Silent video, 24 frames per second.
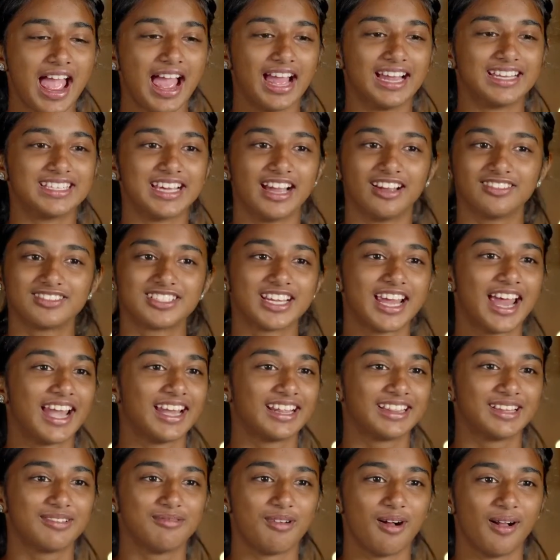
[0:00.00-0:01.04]
And after
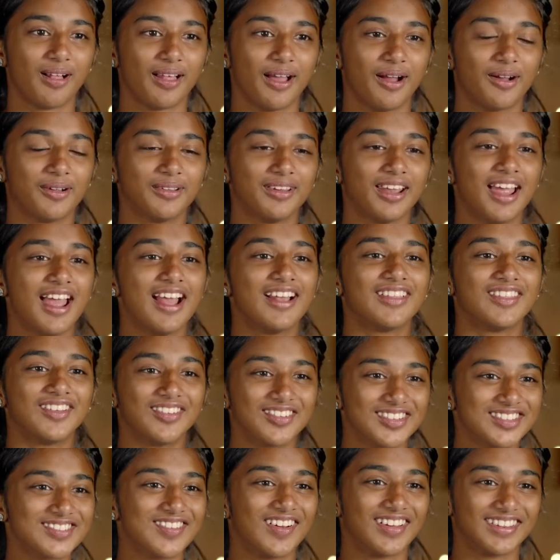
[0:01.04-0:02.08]
handing them all out,
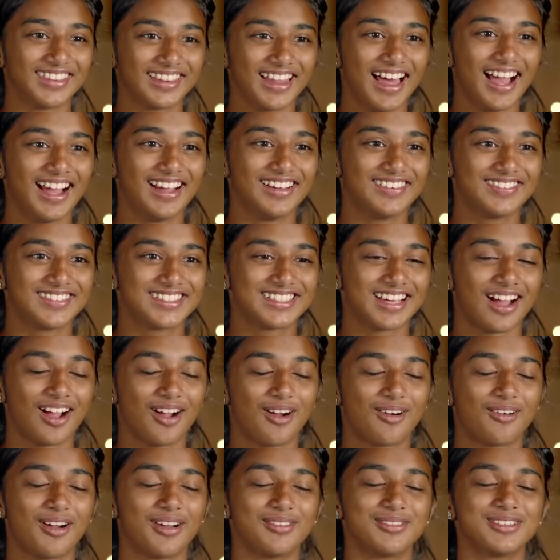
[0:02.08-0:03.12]
there was one left.
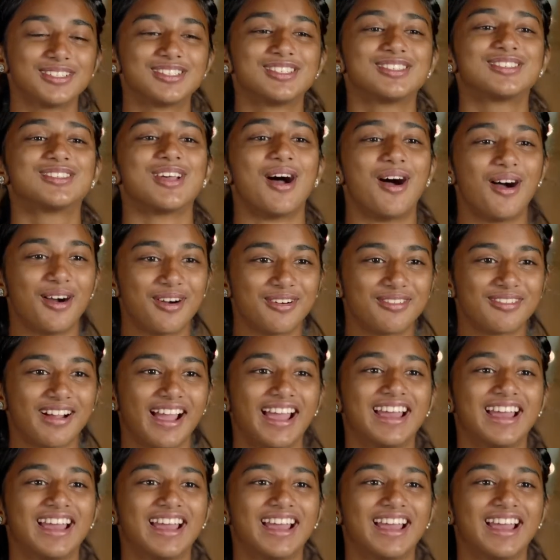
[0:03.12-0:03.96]
Oh, I was so